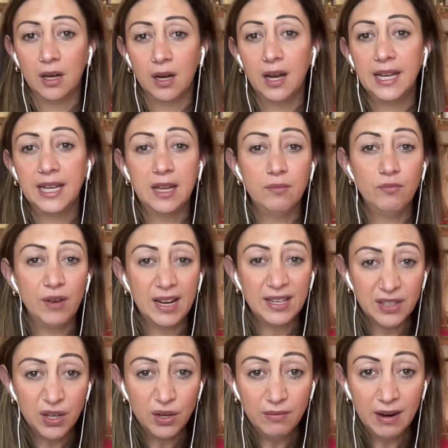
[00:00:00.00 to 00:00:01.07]
I keep
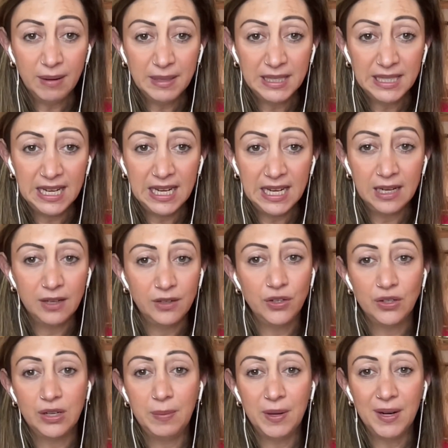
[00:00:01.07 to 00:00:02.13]
rescue remedy and
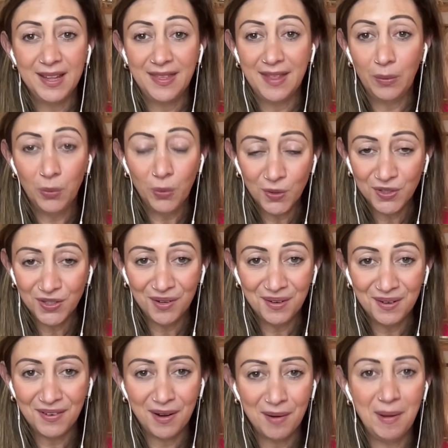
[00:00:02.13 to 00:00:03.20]
usually put it in their water
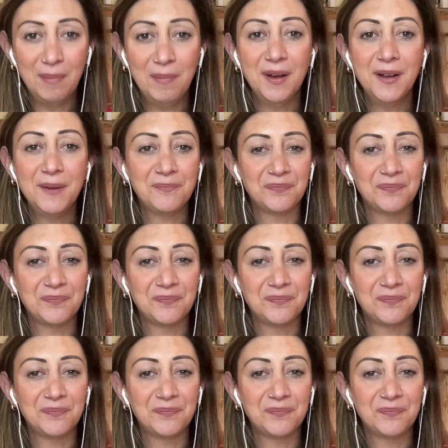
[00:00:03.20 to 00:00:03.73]
if I remember,